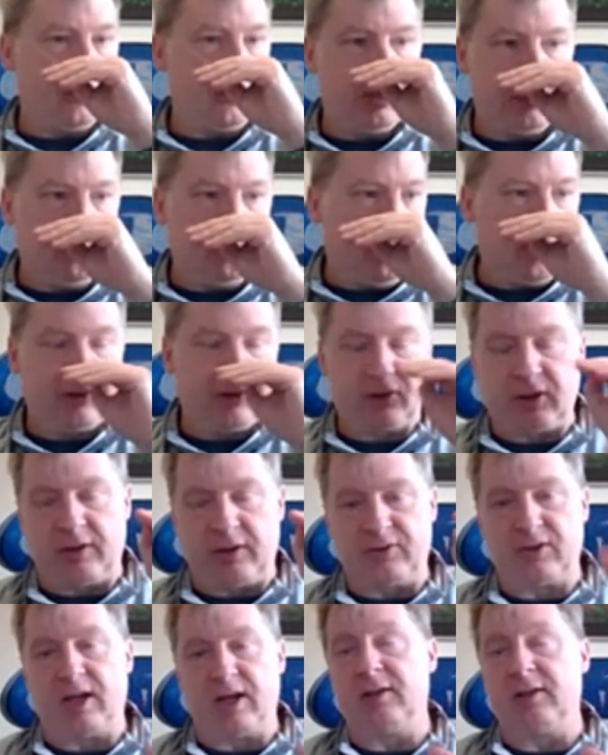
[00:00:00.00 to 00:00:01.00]
the
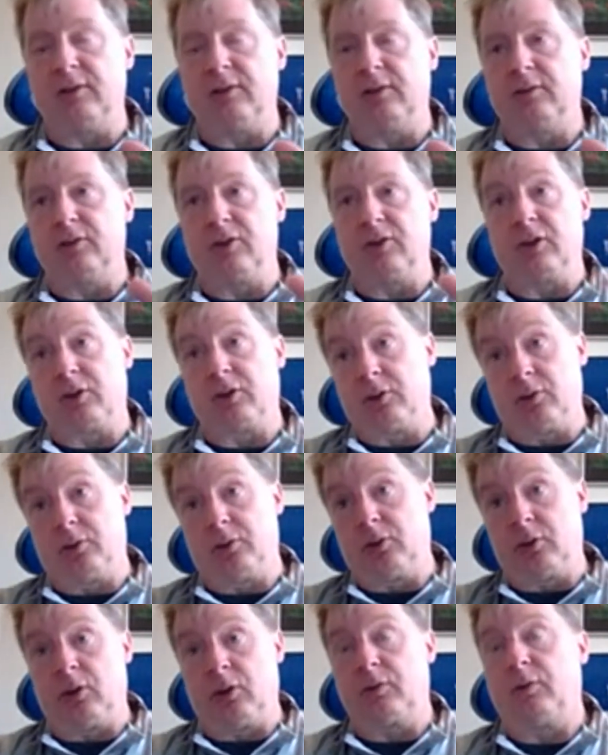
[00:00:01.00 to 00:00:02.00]
Microsoft site and just
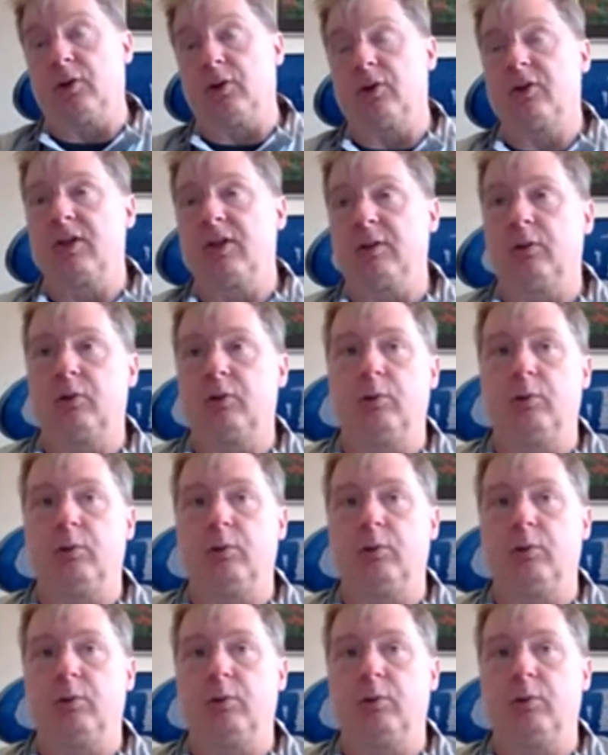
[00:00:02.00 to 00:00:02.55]
search for SQL